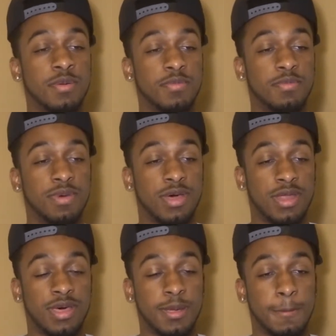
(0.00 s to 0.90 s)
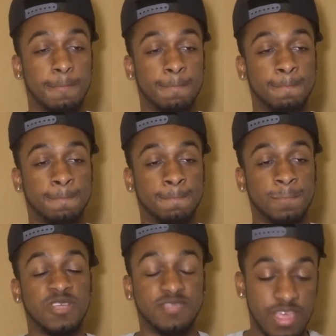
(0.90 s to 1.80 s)
But um,
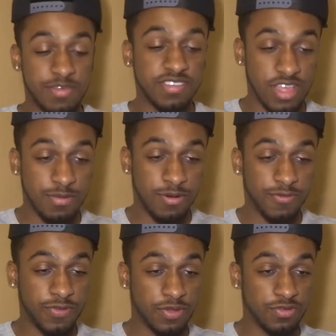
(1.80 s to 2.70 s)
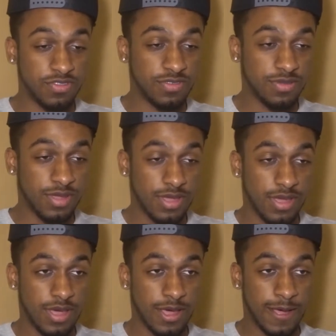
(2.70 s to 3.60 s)
his name is Clayborne Fields.
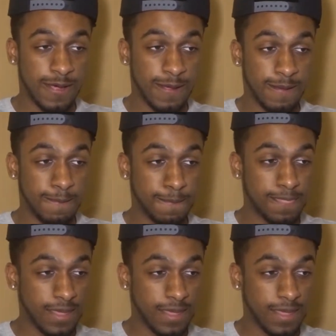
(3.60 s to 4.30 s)
Um,